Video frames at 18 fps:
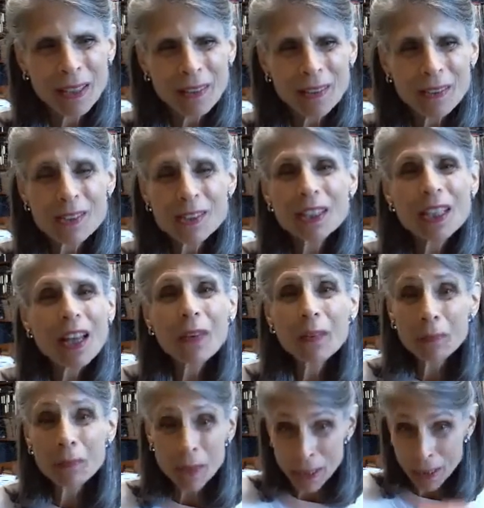There's
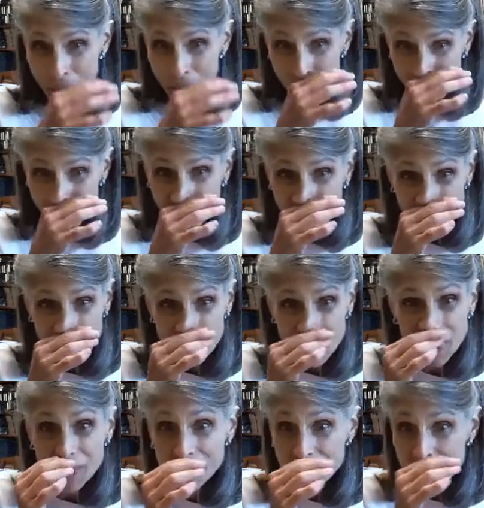another reason for the
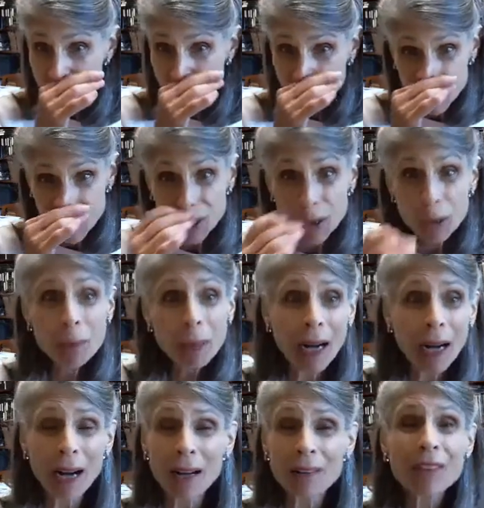observance of Tu
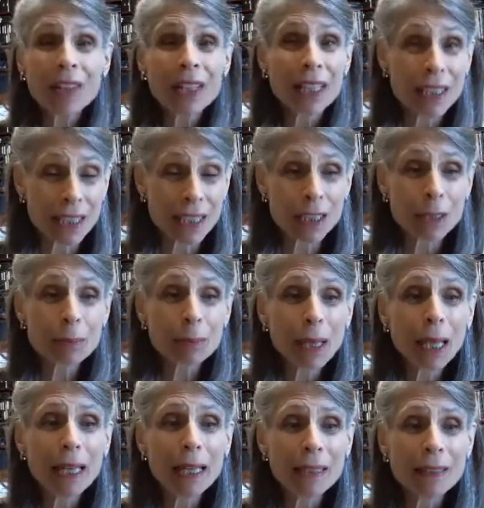B'Av that is
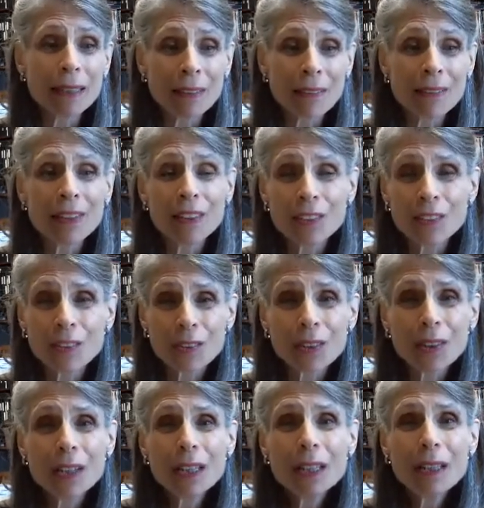explained in
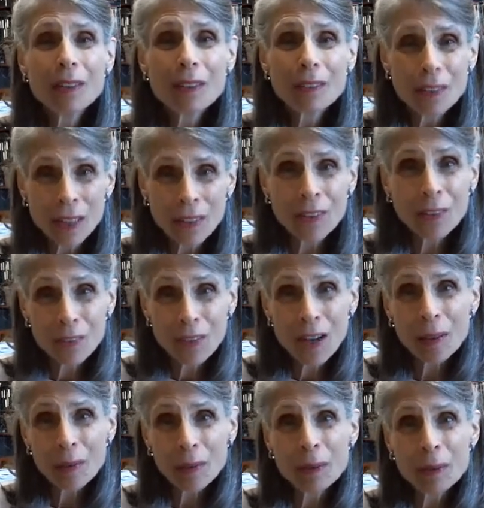the
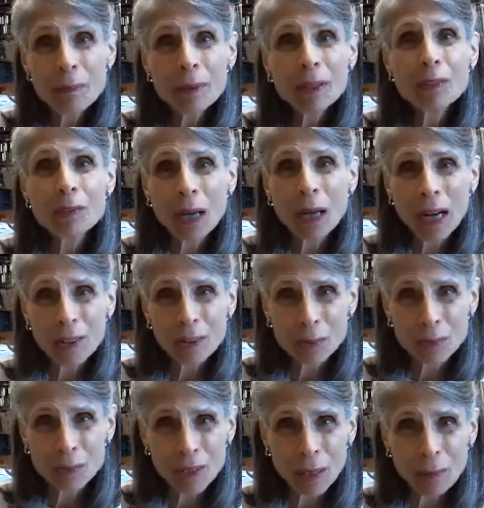following
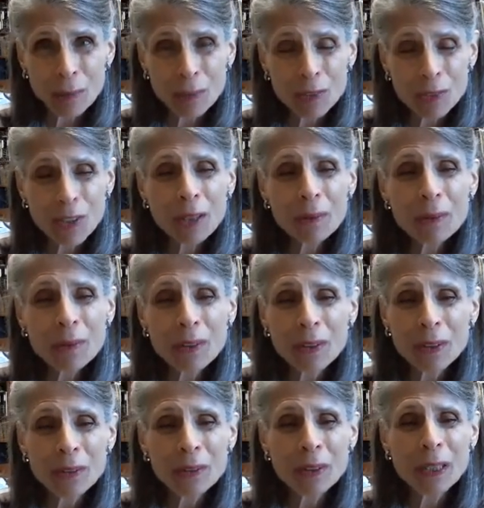midrash, which I will share with
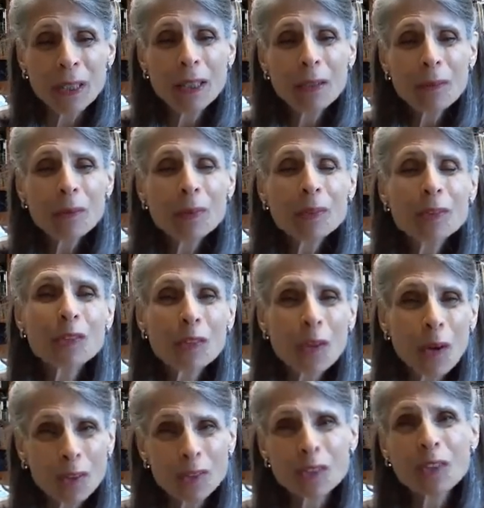you, which is
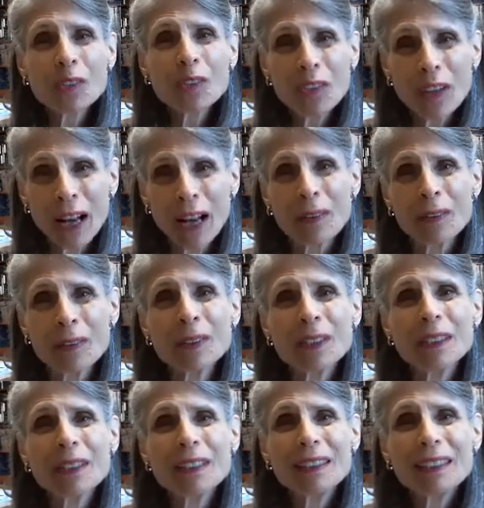also
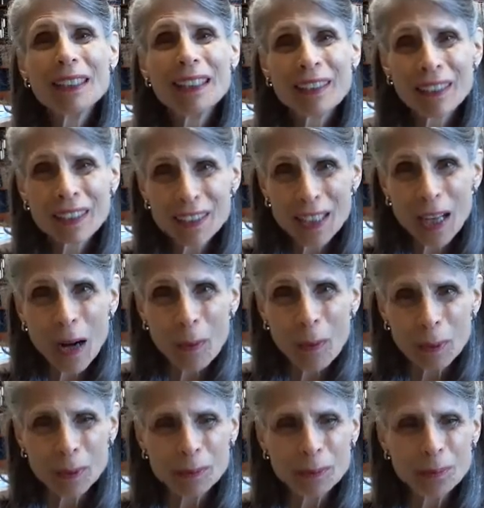found in the
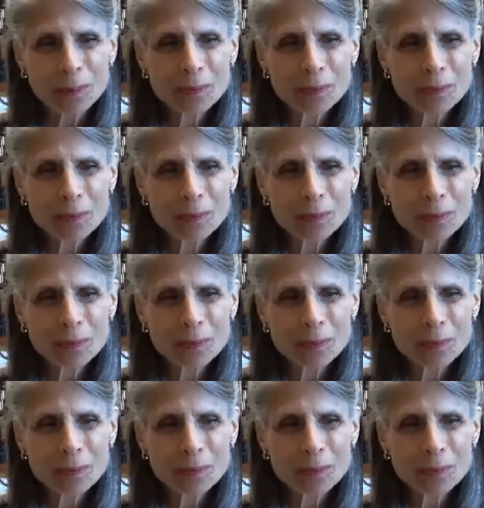Talmud.